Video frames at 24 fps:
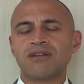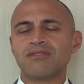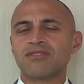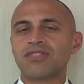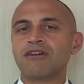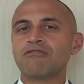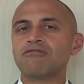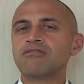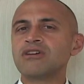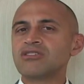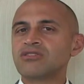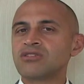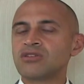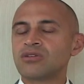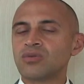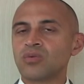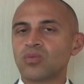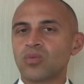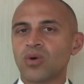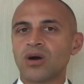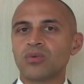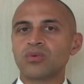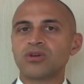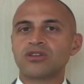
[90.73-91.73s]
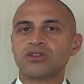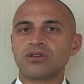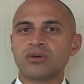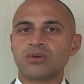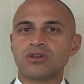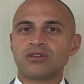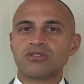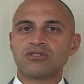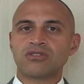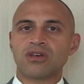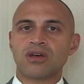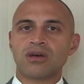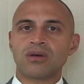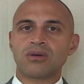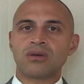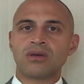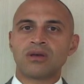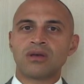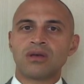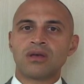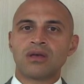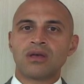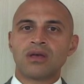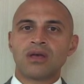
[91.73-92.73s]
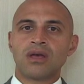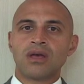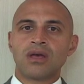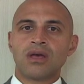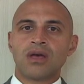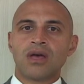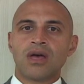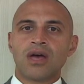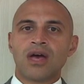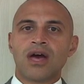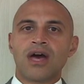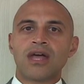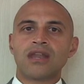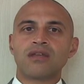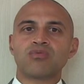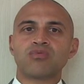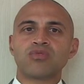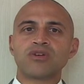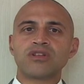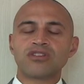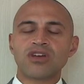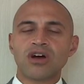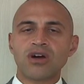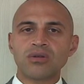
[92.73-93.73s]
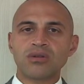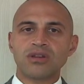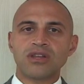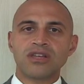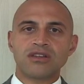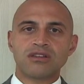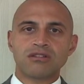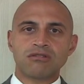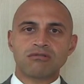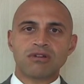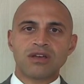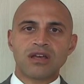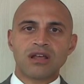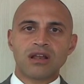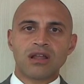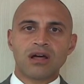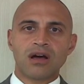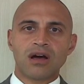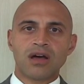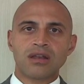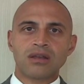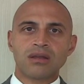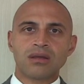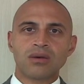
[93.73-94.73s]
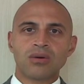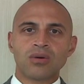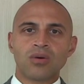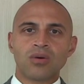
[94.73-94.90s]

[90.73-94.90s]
If there isn't, why are we doing so? And if we don't need to realign,